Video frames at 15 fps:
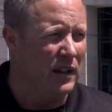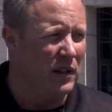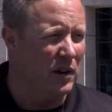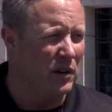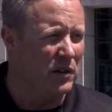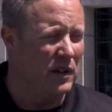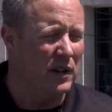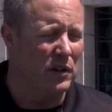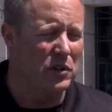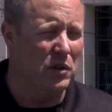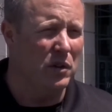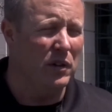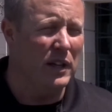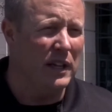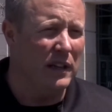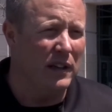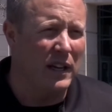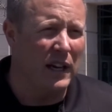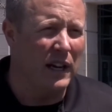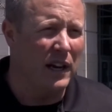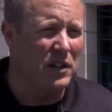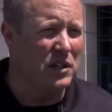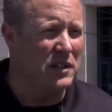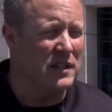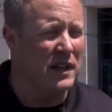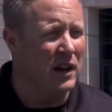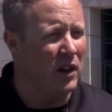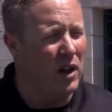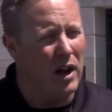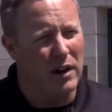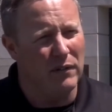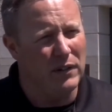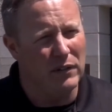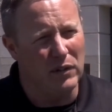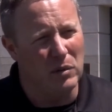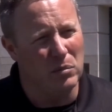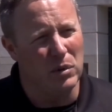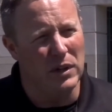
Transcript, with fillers: there's, there's really connections in a lot of different